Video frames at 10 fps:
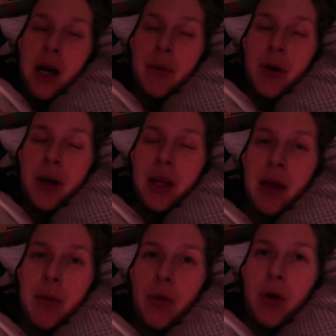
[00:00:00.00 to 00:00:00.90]
I'm gonna
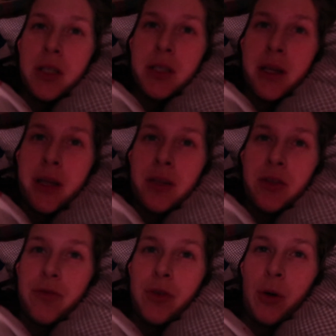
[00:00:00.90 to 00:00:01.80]
keep on watching.
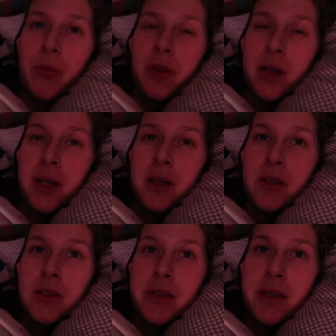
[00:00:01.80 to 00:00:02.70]
Hopefully
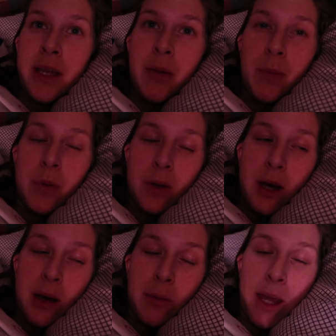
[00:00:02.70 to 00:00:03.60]
sleep.
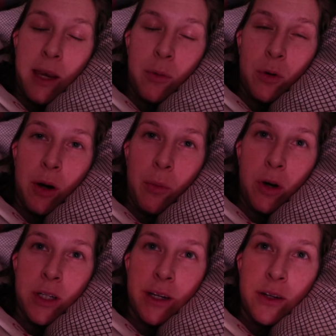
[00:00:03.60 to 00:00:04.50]
I'm getting more and
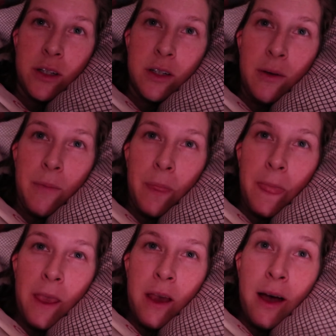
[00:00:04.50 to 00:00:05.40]
more tired.
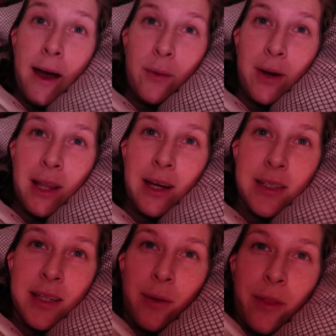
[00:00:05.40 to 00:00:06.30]
I
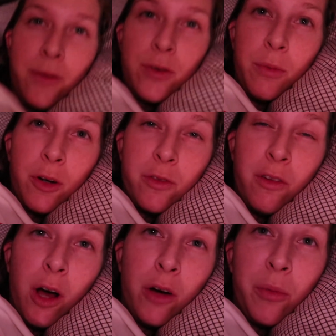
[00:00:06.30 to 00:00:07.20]
realize now that tomorrow's
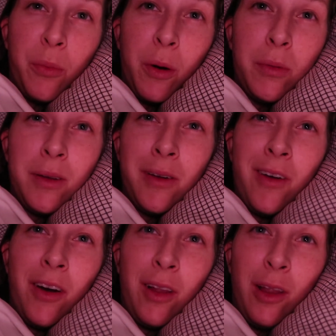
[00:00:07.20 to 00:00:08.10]
vlog will probably be
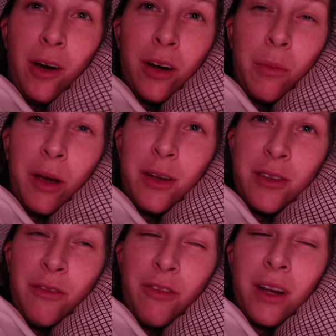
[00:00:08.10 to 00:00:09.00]
very long
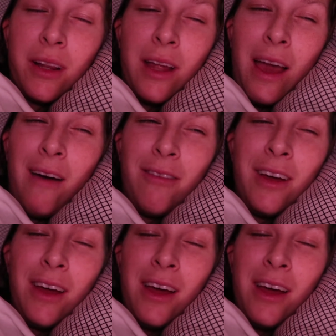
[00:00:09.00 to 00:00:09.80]
because I finally have